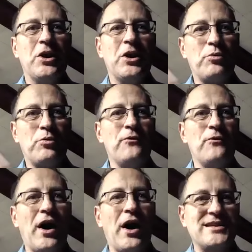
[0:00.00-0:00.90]
you know,
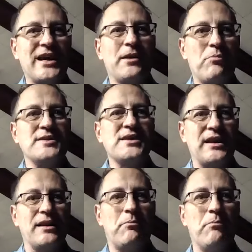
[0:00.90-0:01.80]
purifiers like
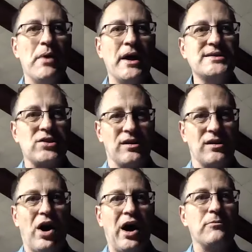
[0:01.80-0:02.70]
basically based on
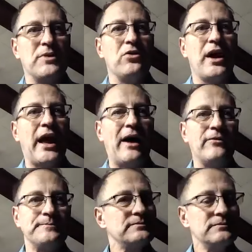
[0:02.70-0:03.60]
the volume that you have,